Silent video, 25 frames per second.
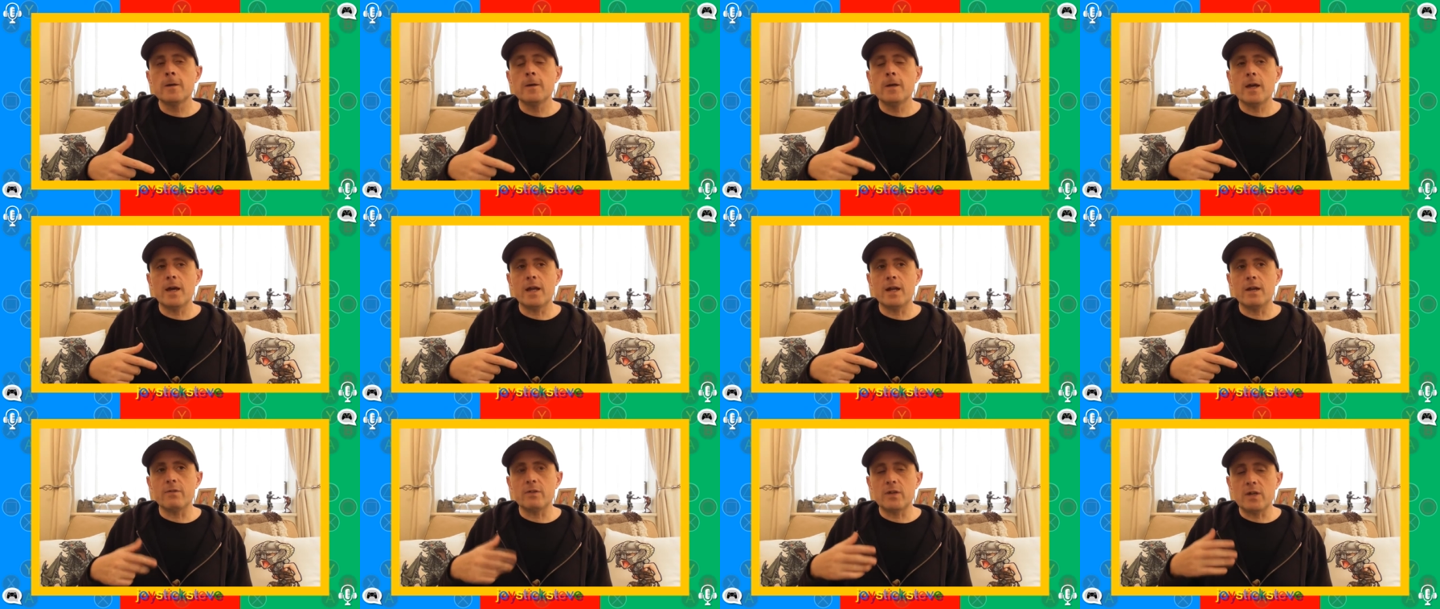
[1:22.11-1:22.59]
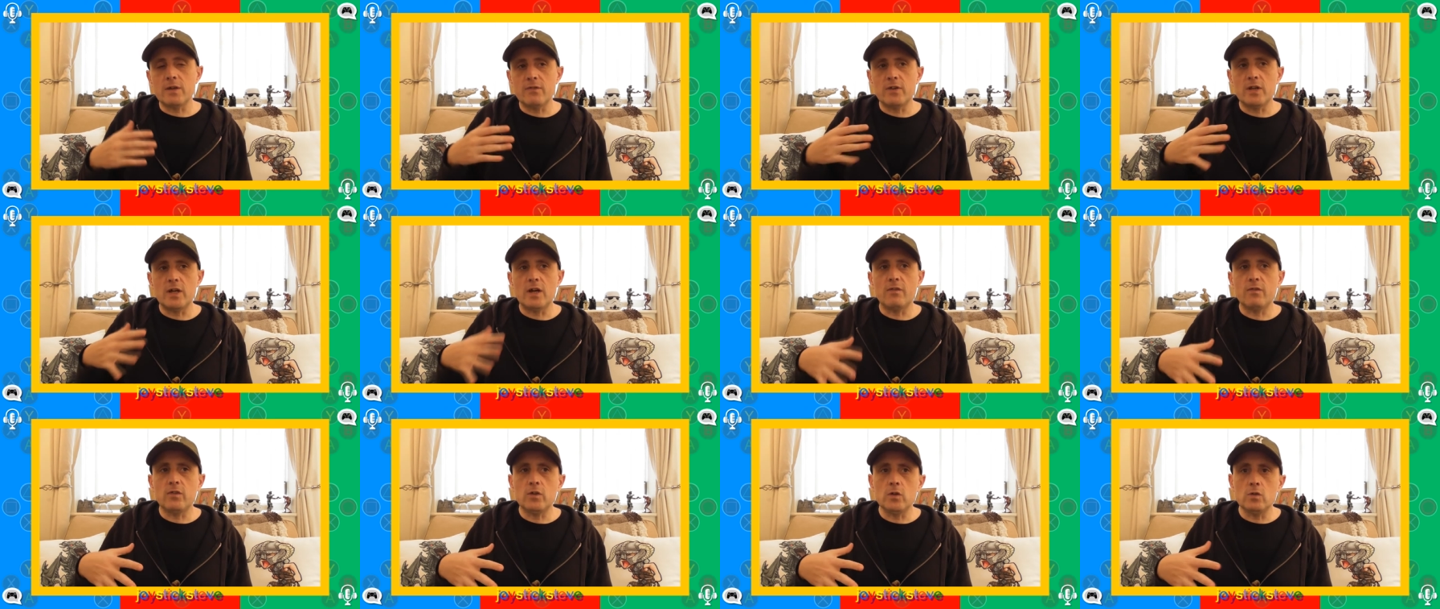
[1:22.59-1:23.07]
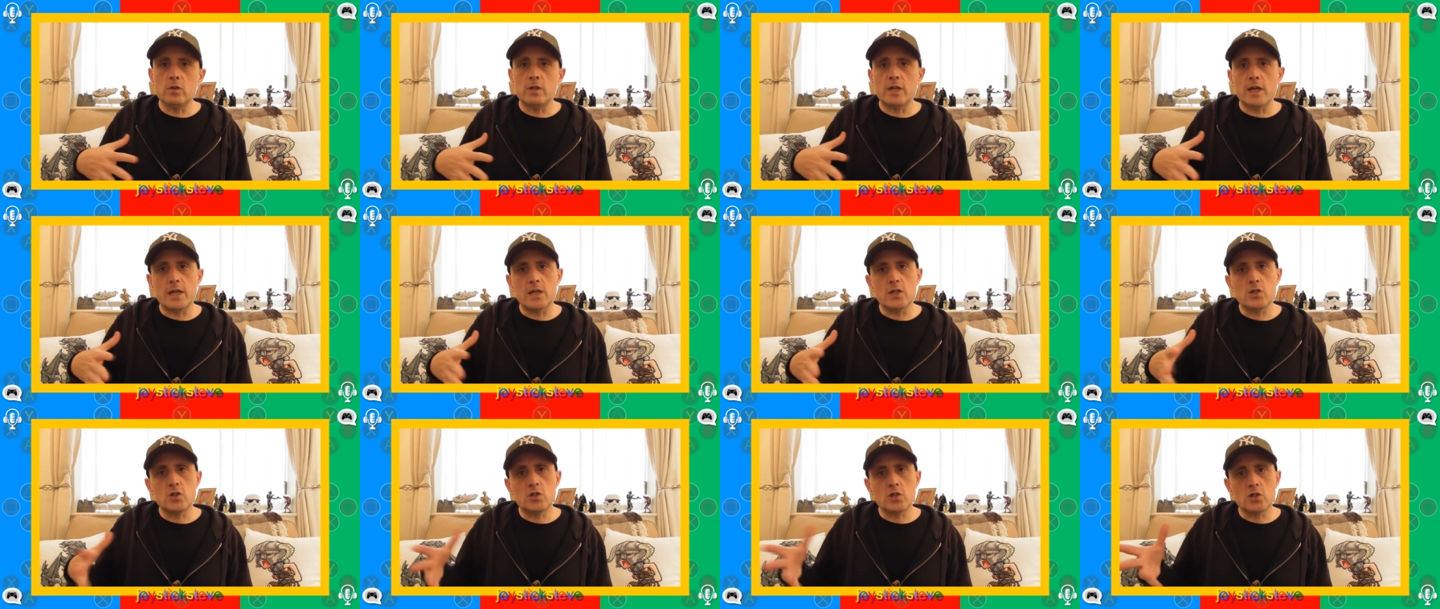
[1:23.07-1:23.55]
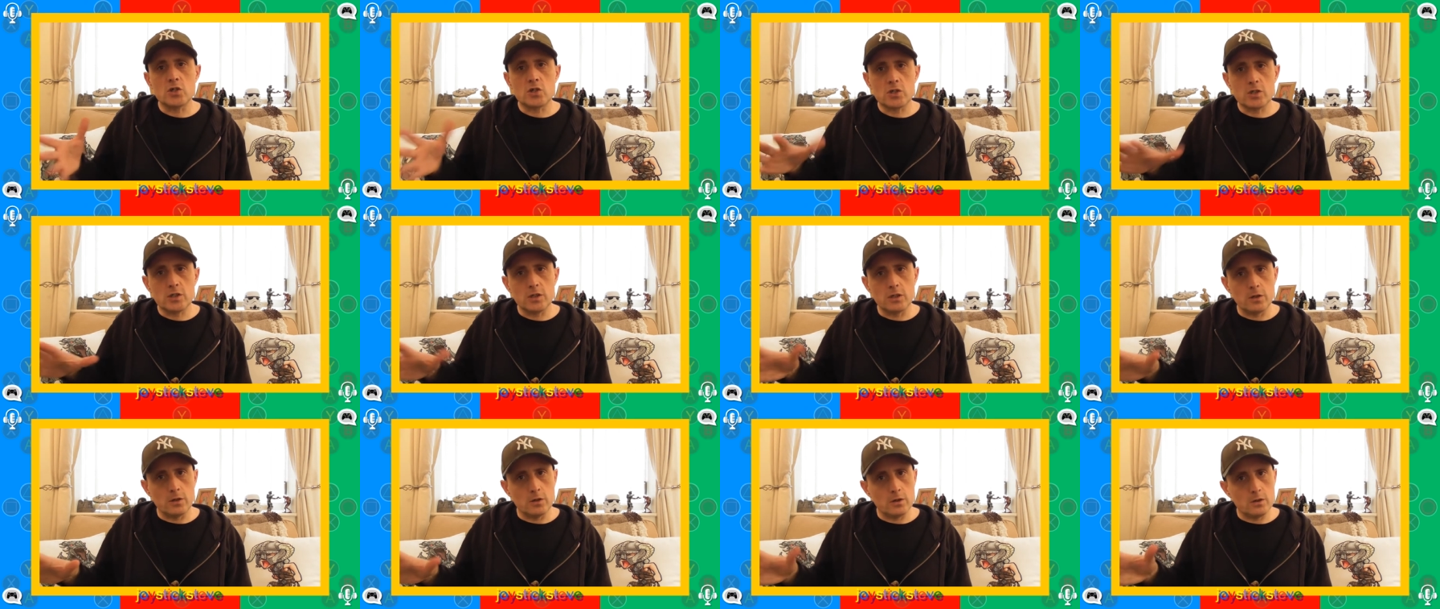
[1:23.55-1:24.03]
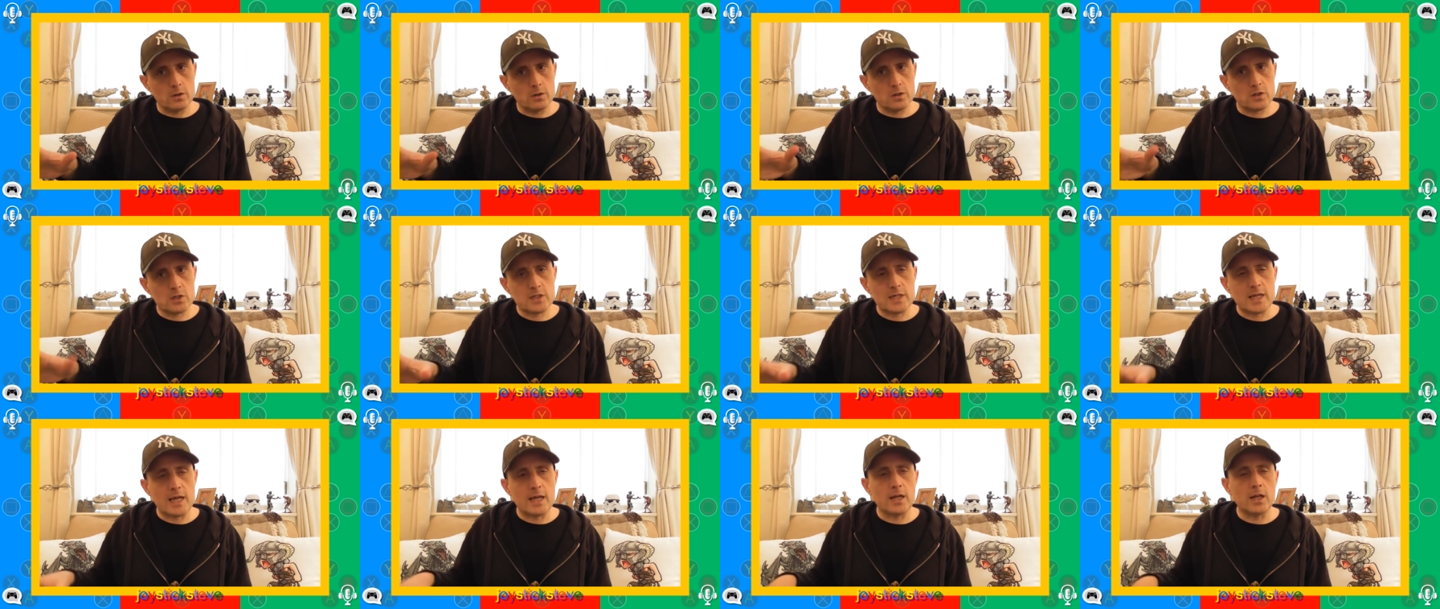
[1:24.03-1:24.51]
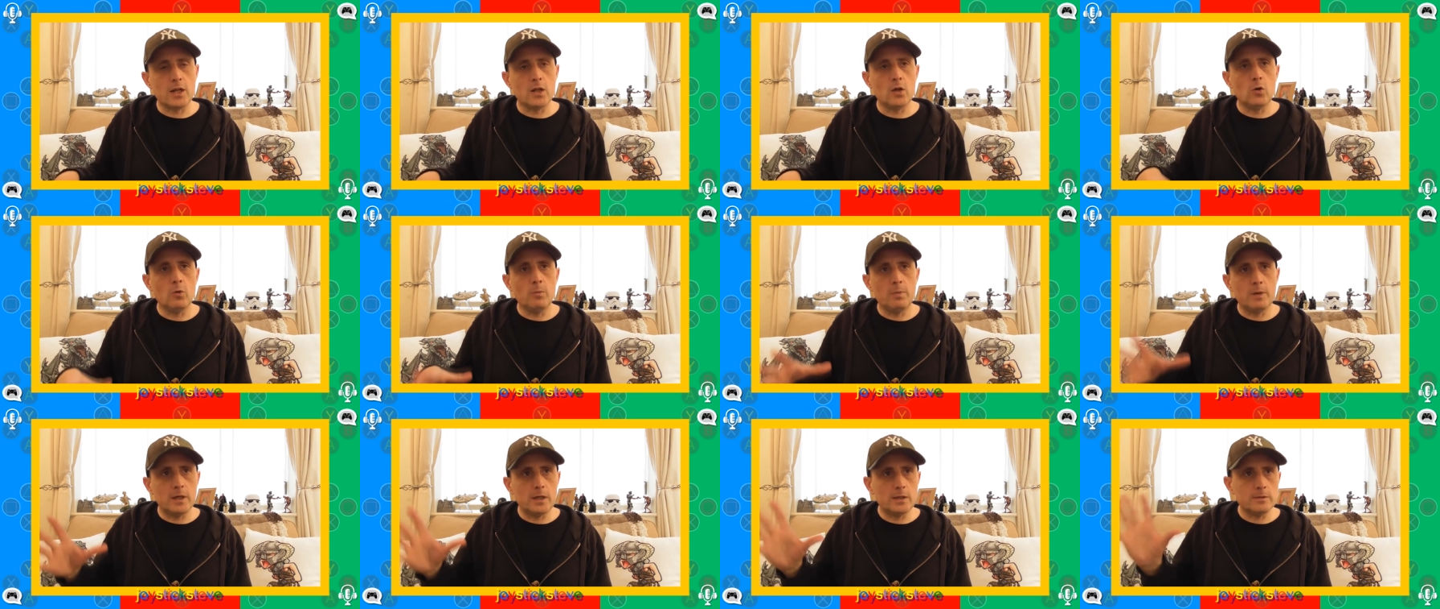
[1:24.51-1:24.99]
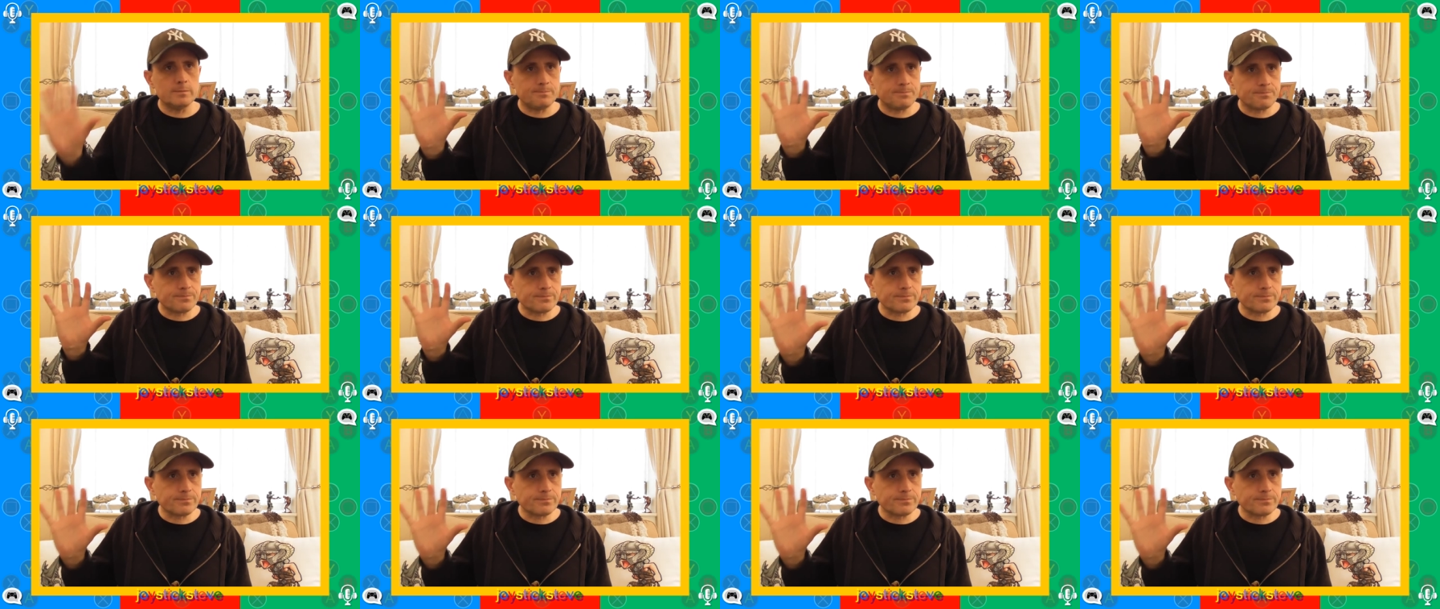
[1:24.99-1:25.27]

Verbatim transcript: and I've given it a few days just to settle a little bit